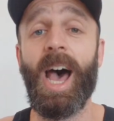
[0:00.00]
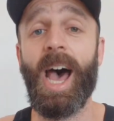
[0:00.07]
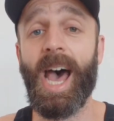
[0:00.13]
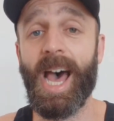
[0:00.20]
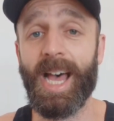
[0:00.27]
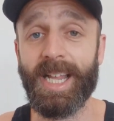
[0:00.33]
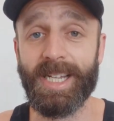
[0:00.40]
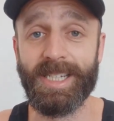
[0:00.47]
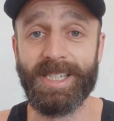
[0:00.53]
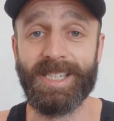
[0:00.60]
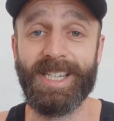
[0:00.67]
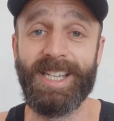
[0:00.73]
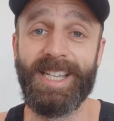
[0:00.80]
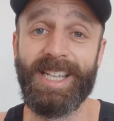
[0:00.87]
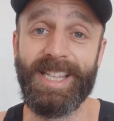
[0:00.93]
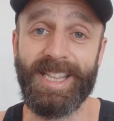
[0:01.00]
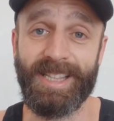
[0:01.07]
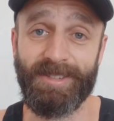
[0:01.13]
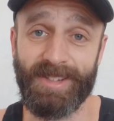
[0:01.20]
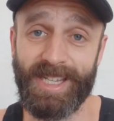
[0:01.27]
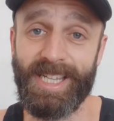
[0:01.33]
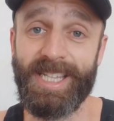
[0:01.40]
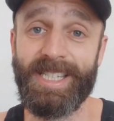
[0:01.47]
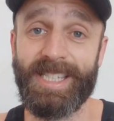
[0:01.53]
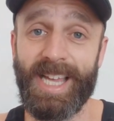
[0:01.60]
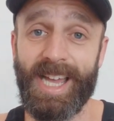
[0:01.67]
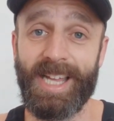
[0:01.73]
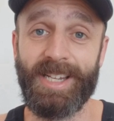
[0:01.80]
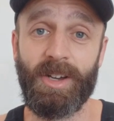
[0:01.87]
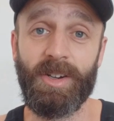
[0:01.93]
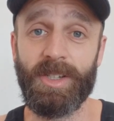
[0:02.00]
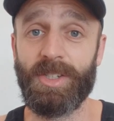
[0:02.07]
And he said, oh,